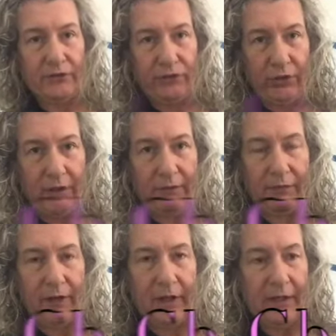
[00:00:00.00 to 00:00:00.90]
G
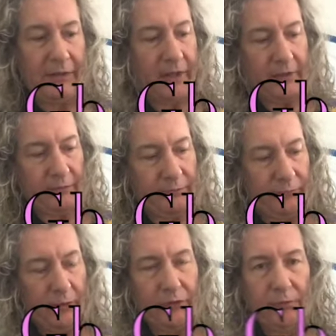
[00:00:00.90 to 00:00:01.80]
flat, that
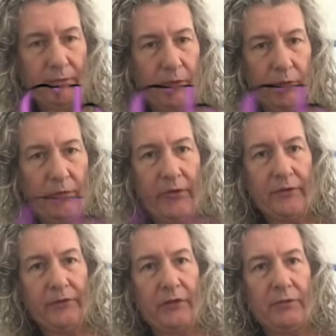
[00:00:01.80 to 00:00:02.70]
follows with all of
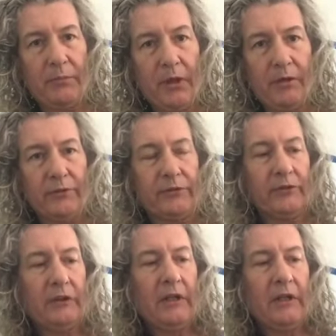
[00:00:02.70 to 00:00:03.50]
those other modes.